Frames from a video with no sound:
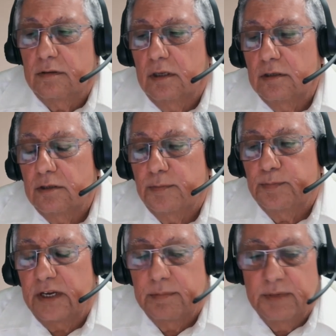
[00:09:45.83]

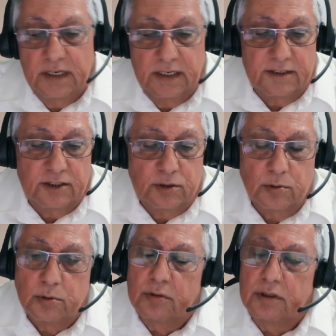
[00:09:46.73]
Specman has
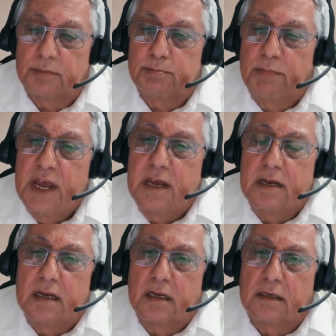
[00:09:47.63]
two
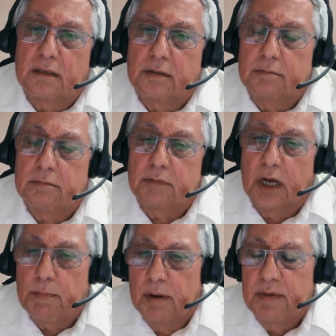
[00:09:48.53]
main
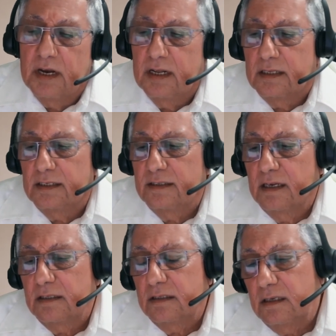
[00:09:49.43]
capabilities
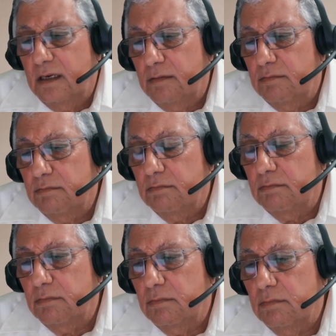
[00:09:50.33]
that
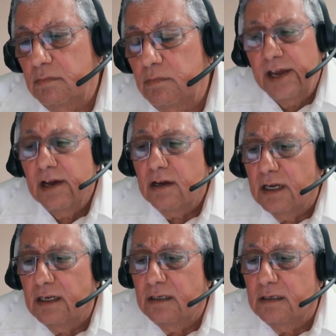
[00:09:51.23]
rare
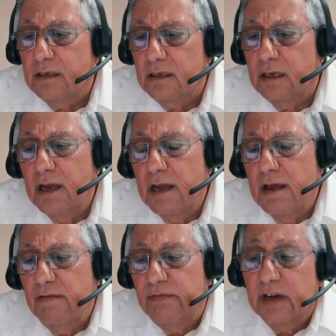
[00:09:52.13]
and
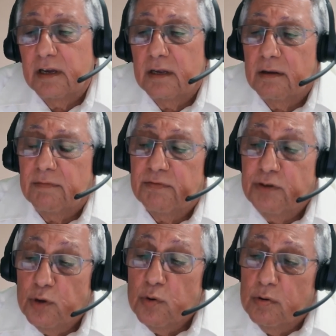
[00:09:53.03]
very
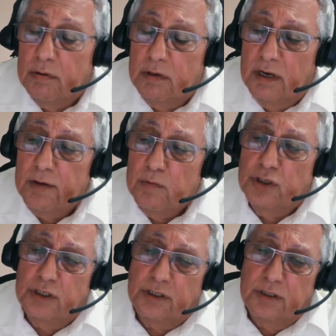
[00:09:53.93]
few
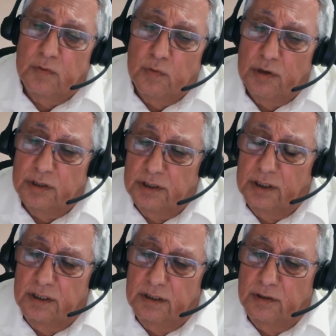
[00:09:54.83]
languages in the world
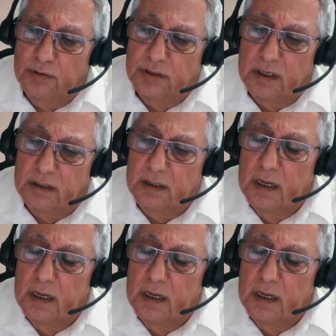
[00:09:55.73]
really use that.